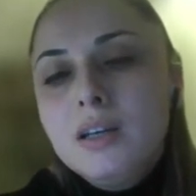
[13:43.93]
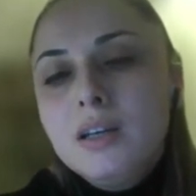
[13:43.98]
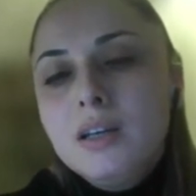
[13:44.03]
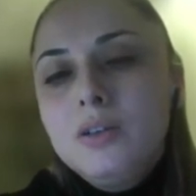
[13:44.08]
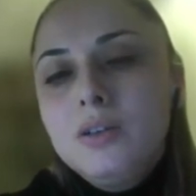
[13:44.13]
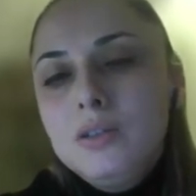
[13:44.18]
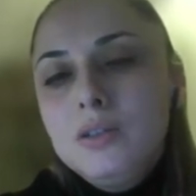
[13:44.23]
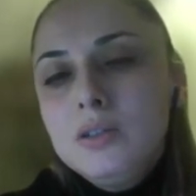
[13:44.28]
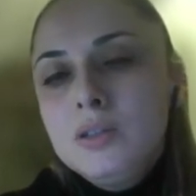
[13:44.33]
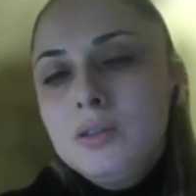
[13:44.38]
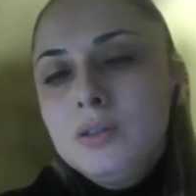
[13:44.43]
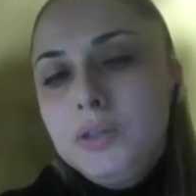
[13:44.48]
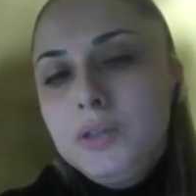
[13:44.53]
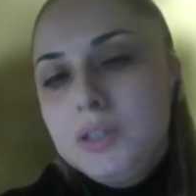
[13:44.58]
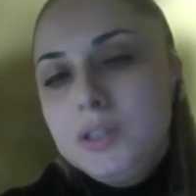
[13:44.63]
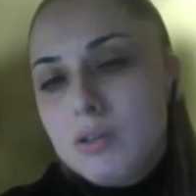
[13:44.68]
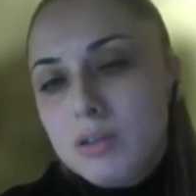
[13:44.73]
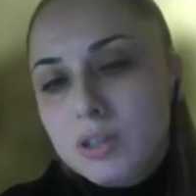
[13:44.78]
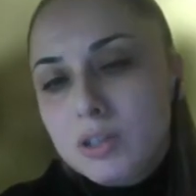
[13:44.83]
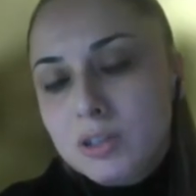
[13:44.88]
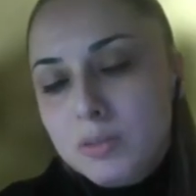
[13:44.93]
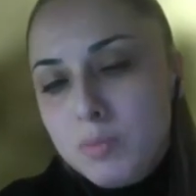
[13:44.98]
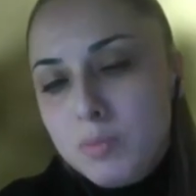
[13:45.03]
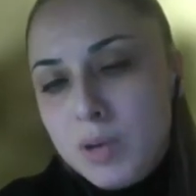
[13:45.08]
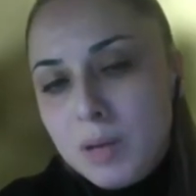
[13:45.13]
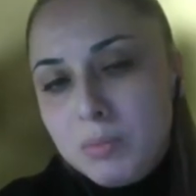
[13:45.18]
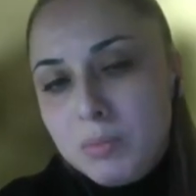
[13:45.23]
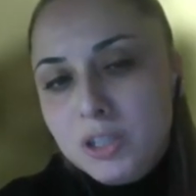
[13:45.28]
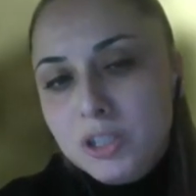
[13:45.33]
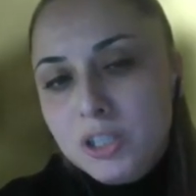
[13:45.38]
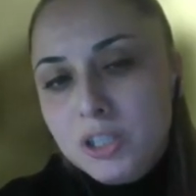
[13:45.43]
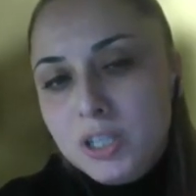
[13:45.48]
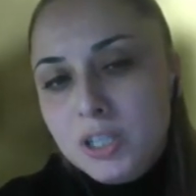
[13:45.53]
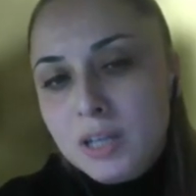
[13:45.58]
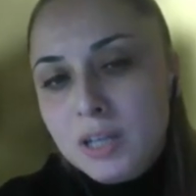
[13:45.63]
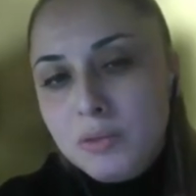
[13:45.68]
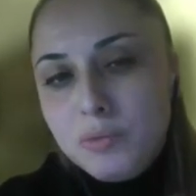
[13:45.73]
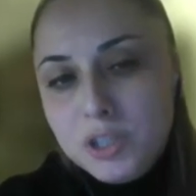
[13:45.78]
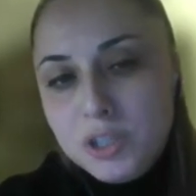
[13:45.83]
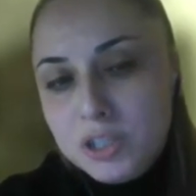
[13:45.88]
who is going to publish
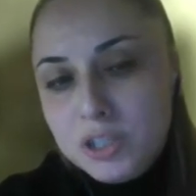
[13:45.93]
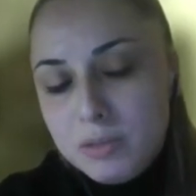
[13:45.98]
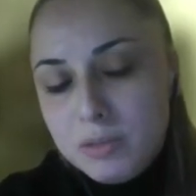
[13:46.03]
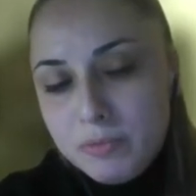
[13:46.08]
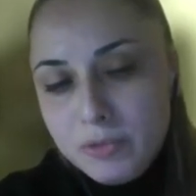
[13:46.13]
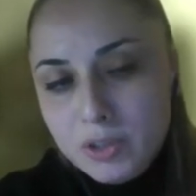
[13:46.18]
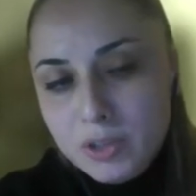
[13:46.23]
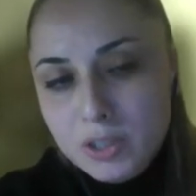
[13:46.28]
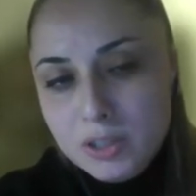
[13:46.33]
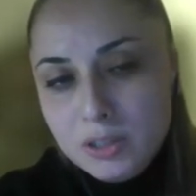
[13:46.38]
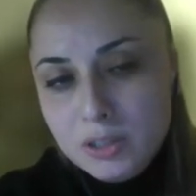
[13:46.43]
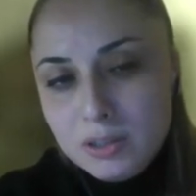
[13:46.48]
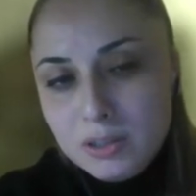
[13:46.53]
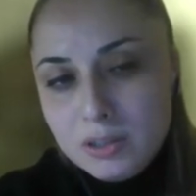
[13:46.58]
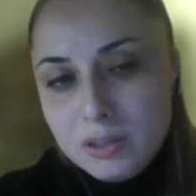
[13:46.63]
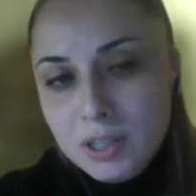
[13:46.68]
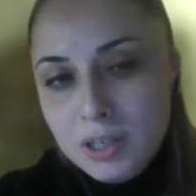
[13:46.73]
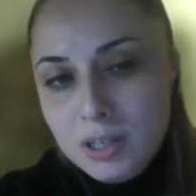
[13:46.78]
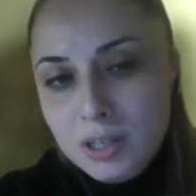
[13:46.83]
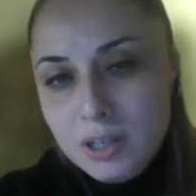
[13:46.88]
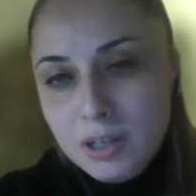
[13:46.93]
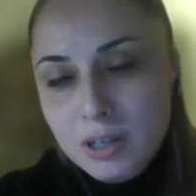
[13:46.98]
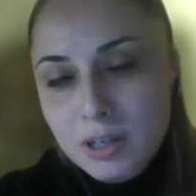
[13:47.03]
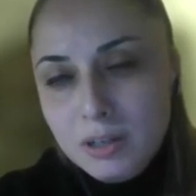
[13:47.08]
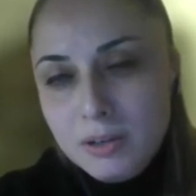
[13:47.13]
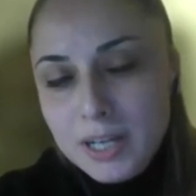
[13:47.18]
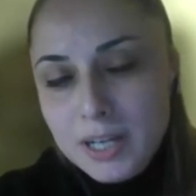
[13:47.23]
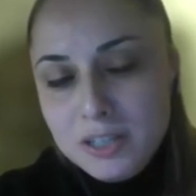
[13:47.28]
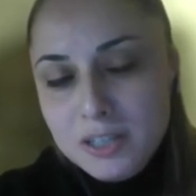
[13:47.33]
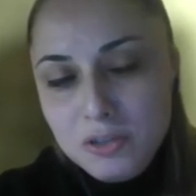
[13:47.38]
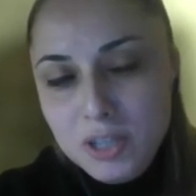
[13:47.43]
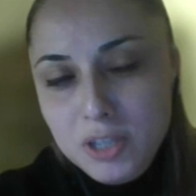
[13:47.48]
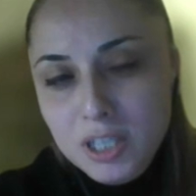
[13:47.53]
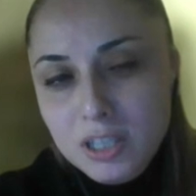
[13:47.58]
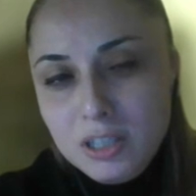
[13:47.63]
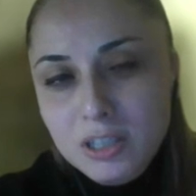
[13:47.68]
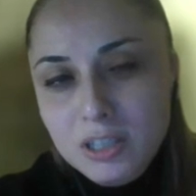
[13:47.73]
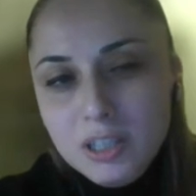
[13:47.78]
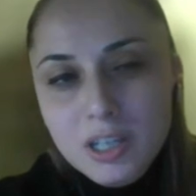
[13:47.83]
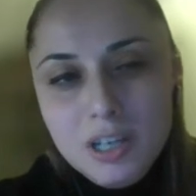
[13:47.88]
at which conference next
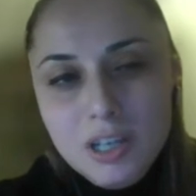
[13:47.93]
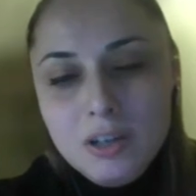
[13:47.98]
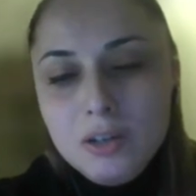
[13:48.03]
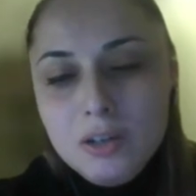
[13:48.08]
year,